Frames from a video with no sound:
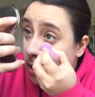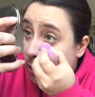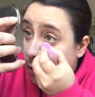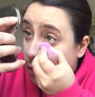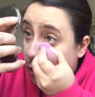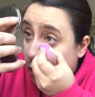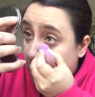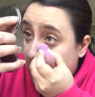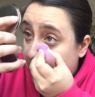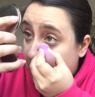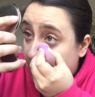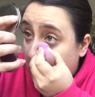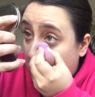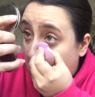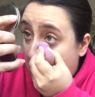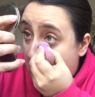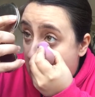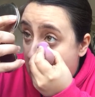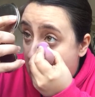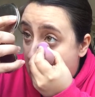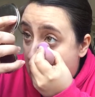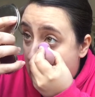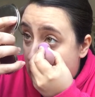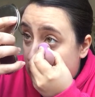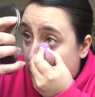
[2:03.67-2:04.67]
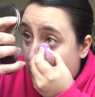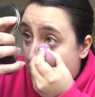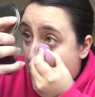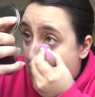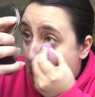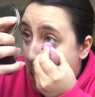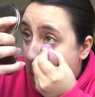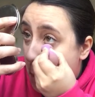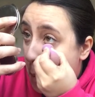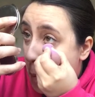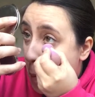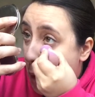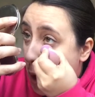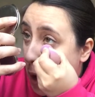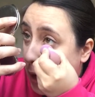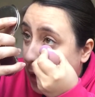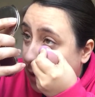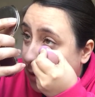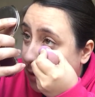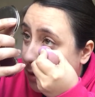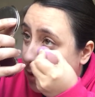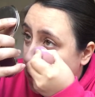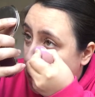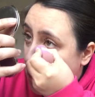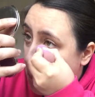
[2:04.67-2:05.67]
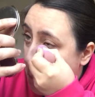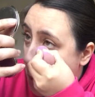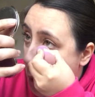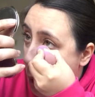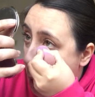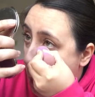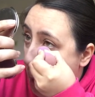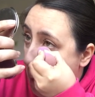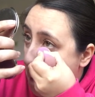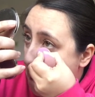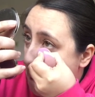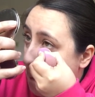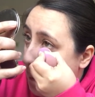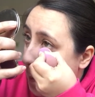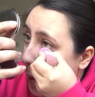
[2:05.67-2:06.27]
just to kind of brighten them up.